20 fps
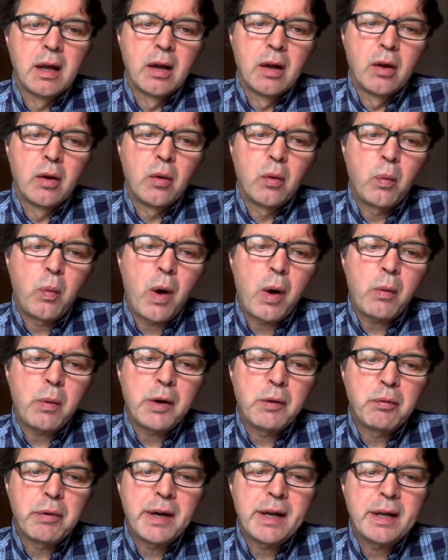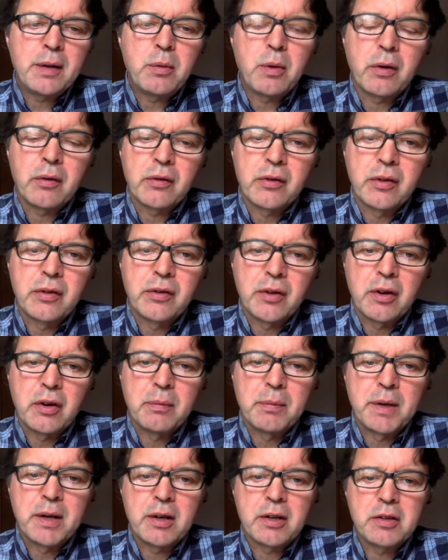what we really want to do,
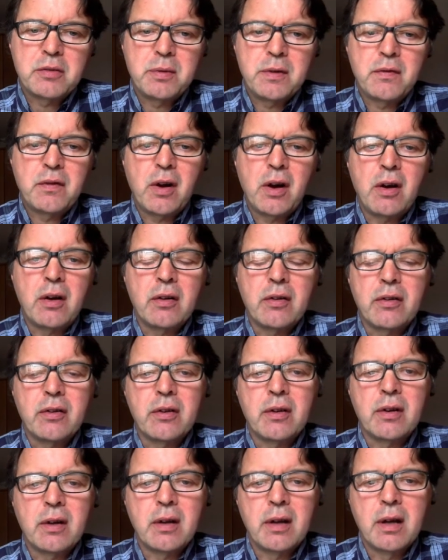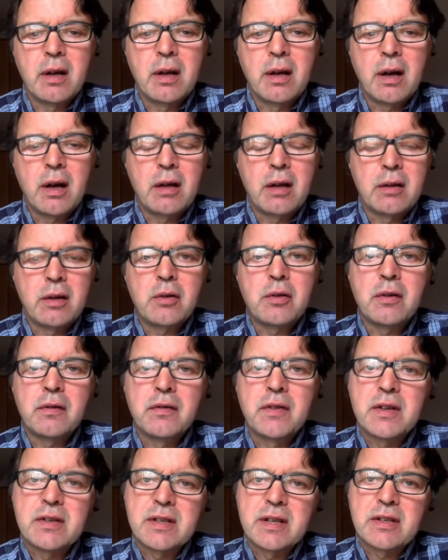because we've got a lot of
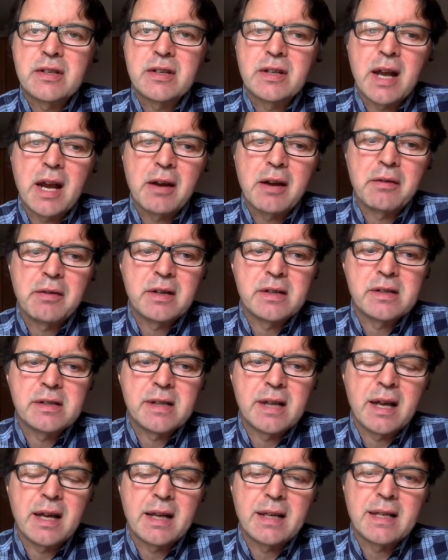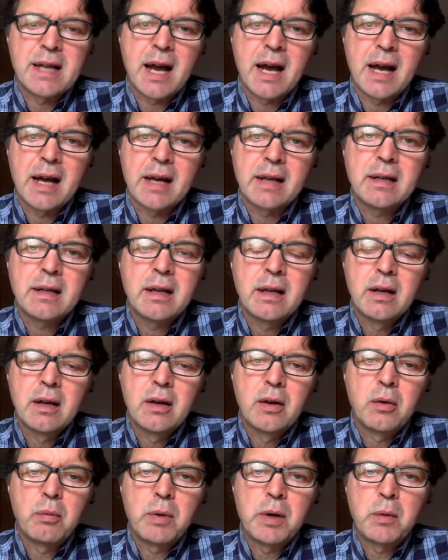decision areas there, 9,
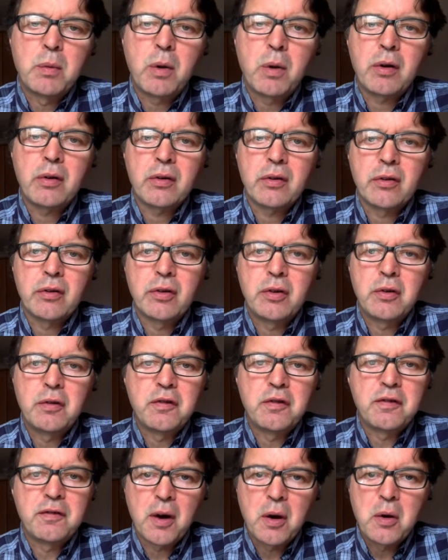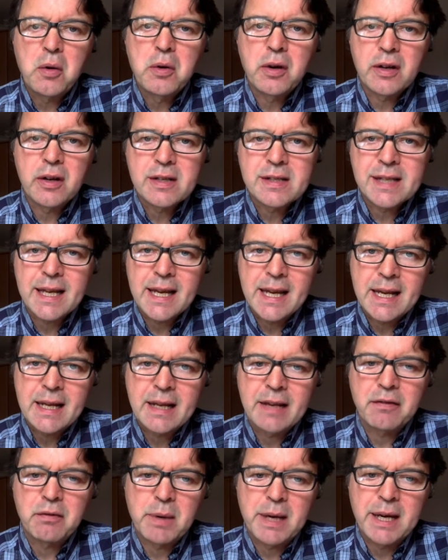we want to focus in
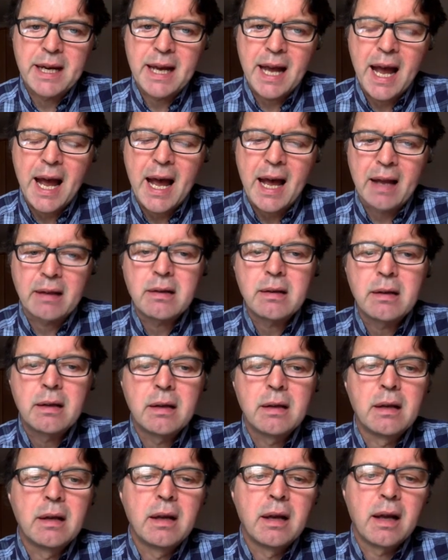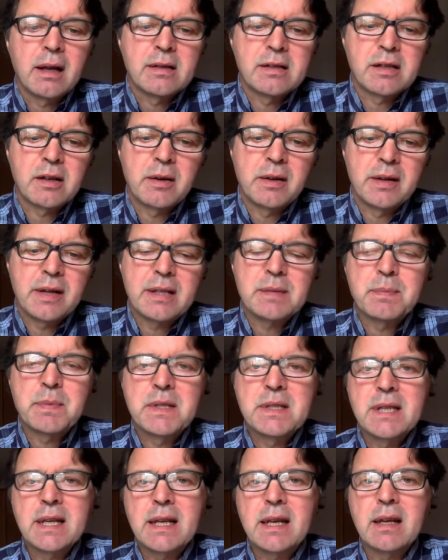if we can. And so in this
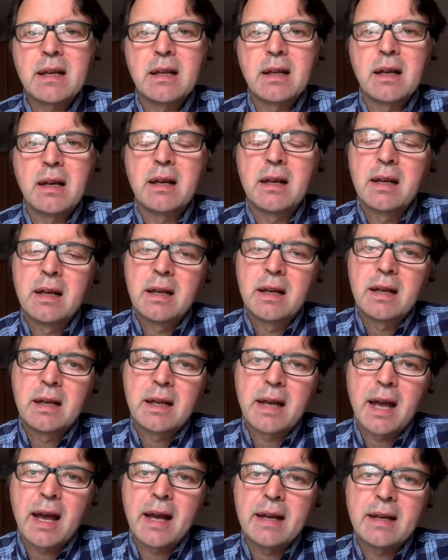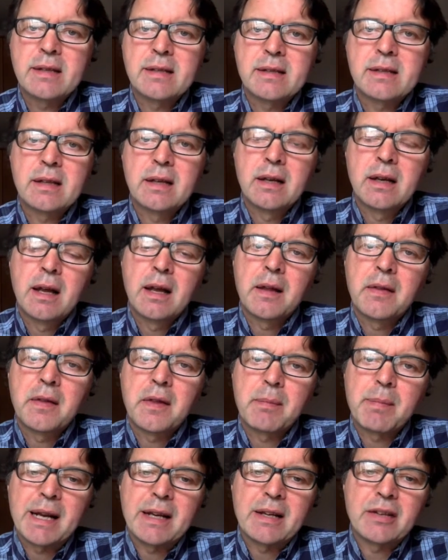particular case, the
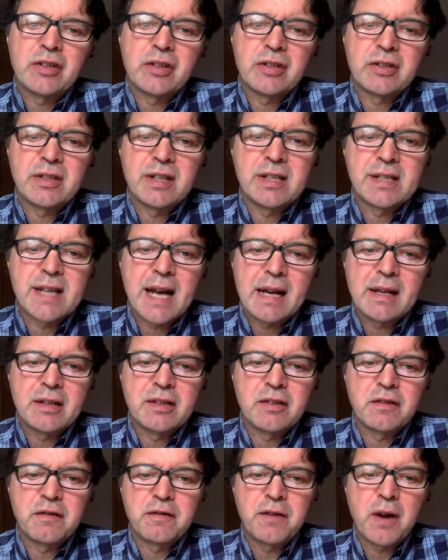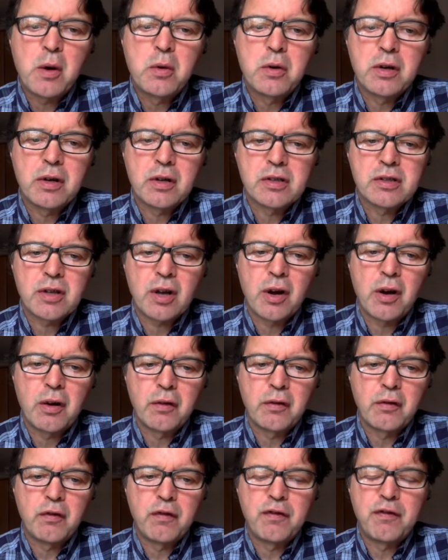managers decided to focus
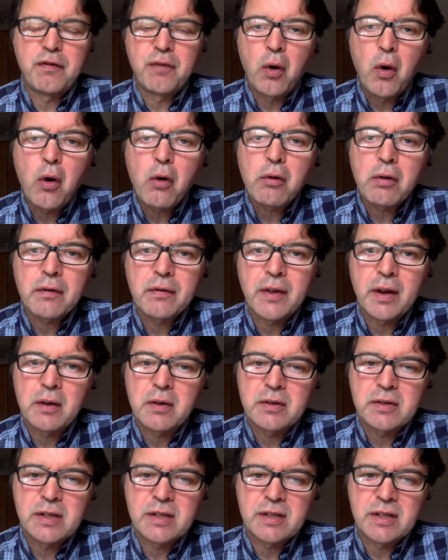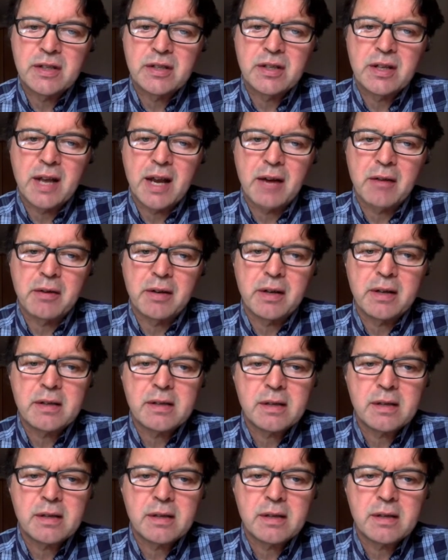on 4 of those decision areas,